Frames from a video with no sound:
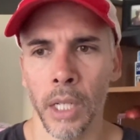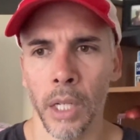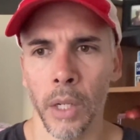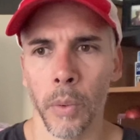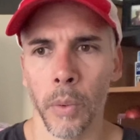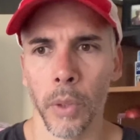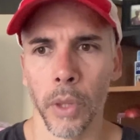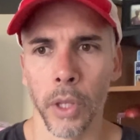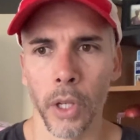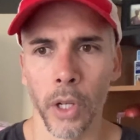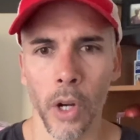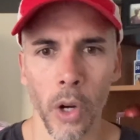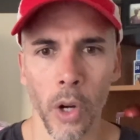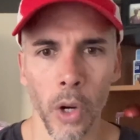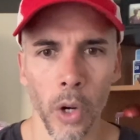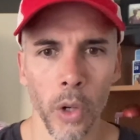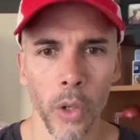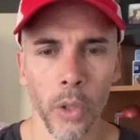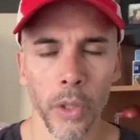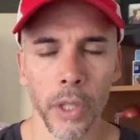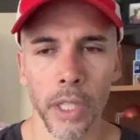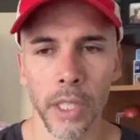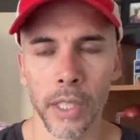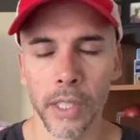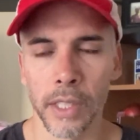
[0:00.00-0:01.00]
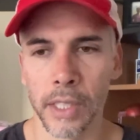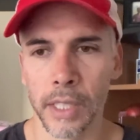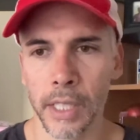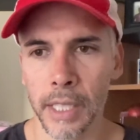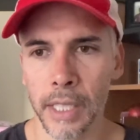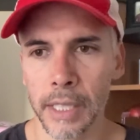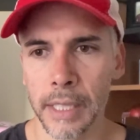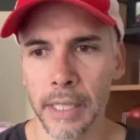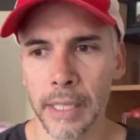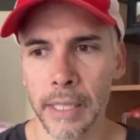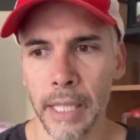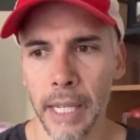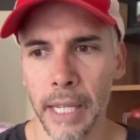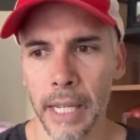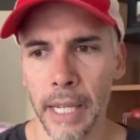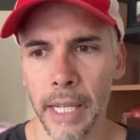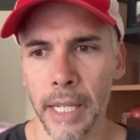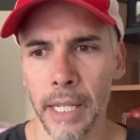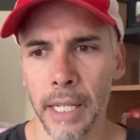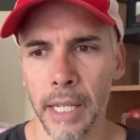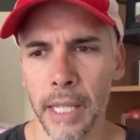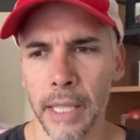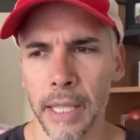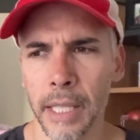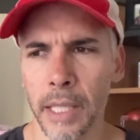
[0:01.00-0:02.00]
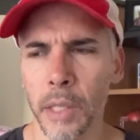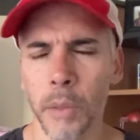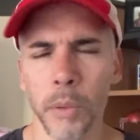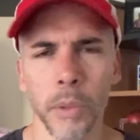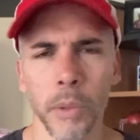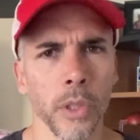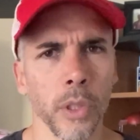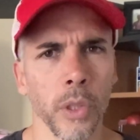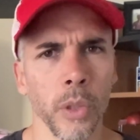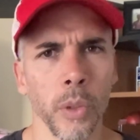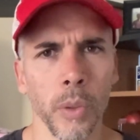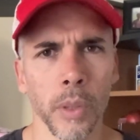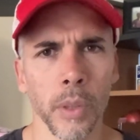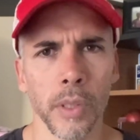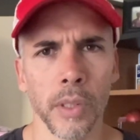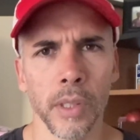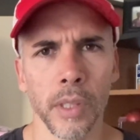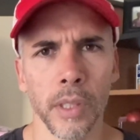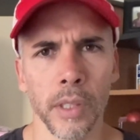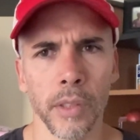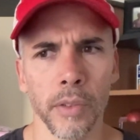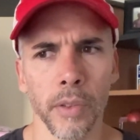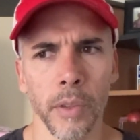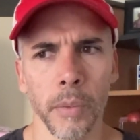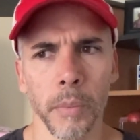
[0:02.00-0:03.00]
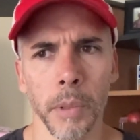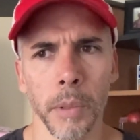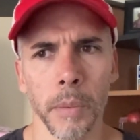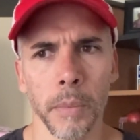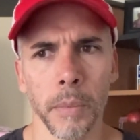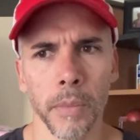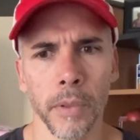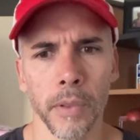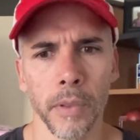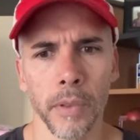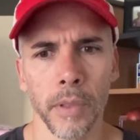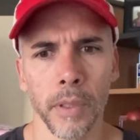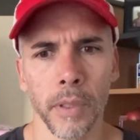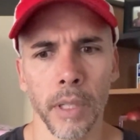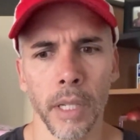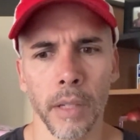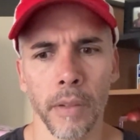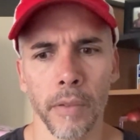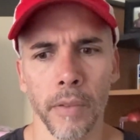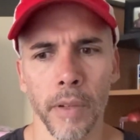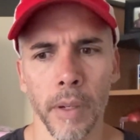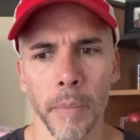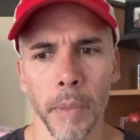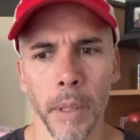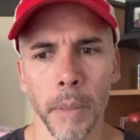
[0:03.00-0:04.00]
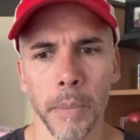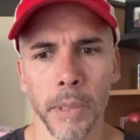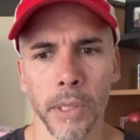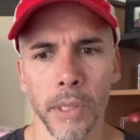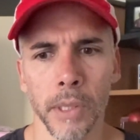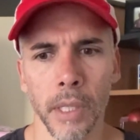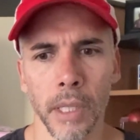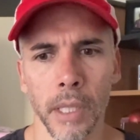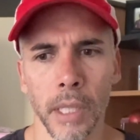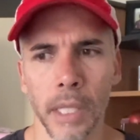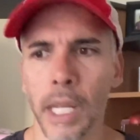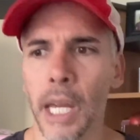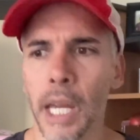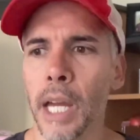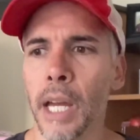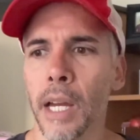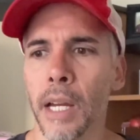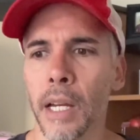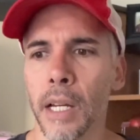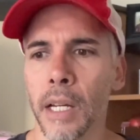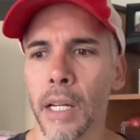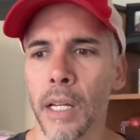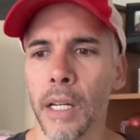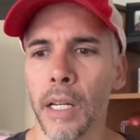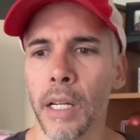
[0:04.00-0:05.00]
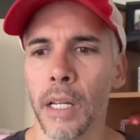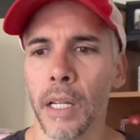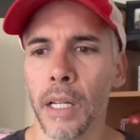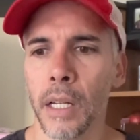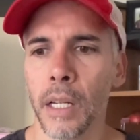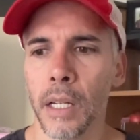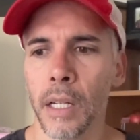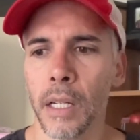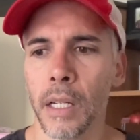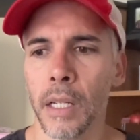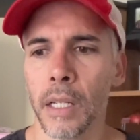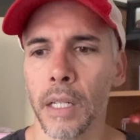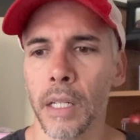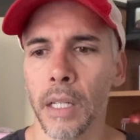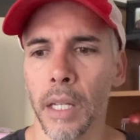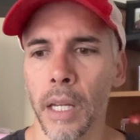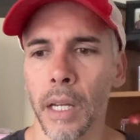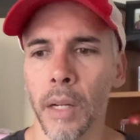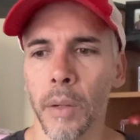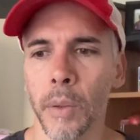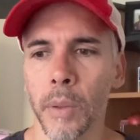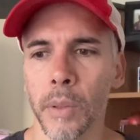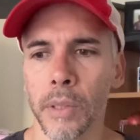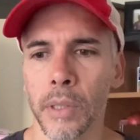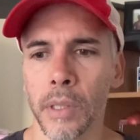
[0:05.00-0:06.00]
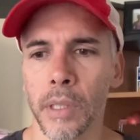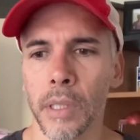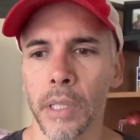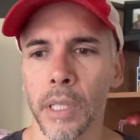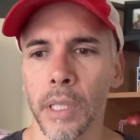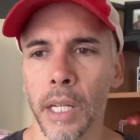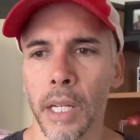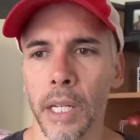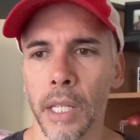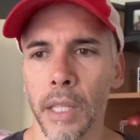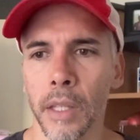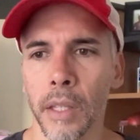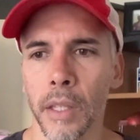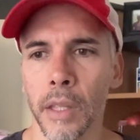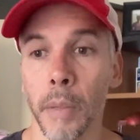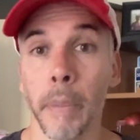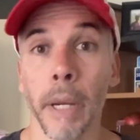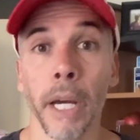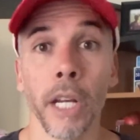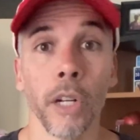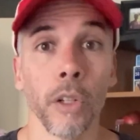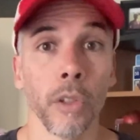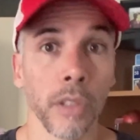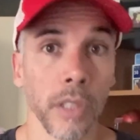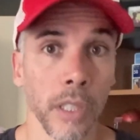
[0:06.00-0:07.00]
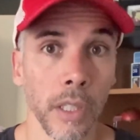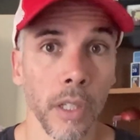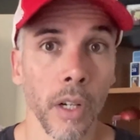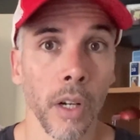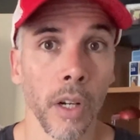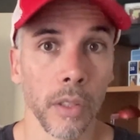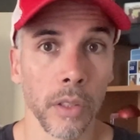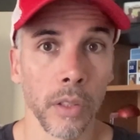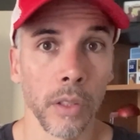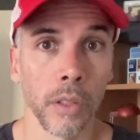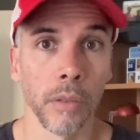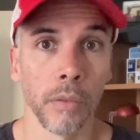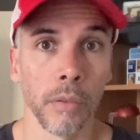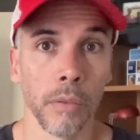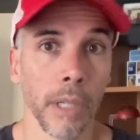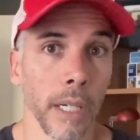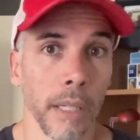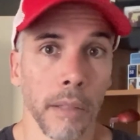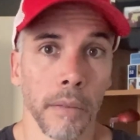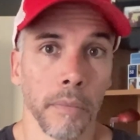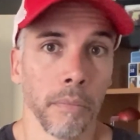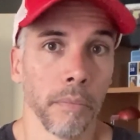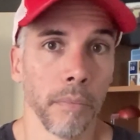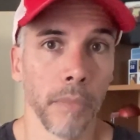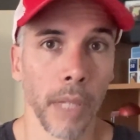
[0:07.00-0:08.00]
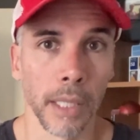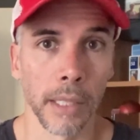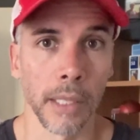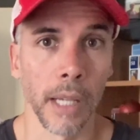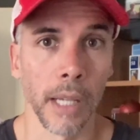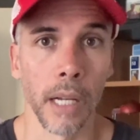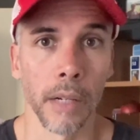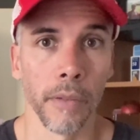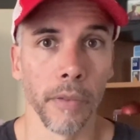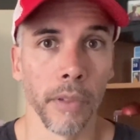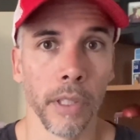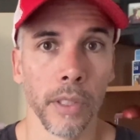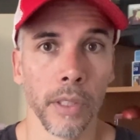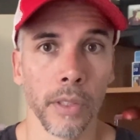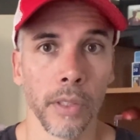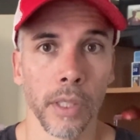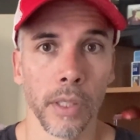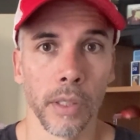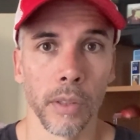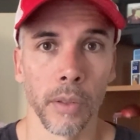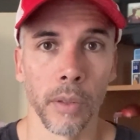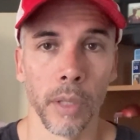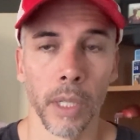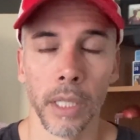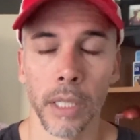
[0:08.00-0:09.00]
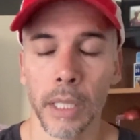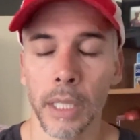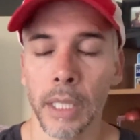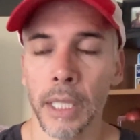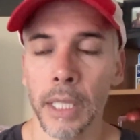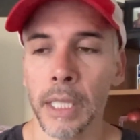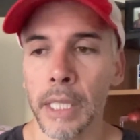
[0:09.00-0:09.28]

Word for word: with the goal, the assist, and I think there was two assists from him. Yeah, if I'm not mistaken. Yeah, yeah, wasn't it? Yeah, the, penalty also. I, that's kind of an assist, right?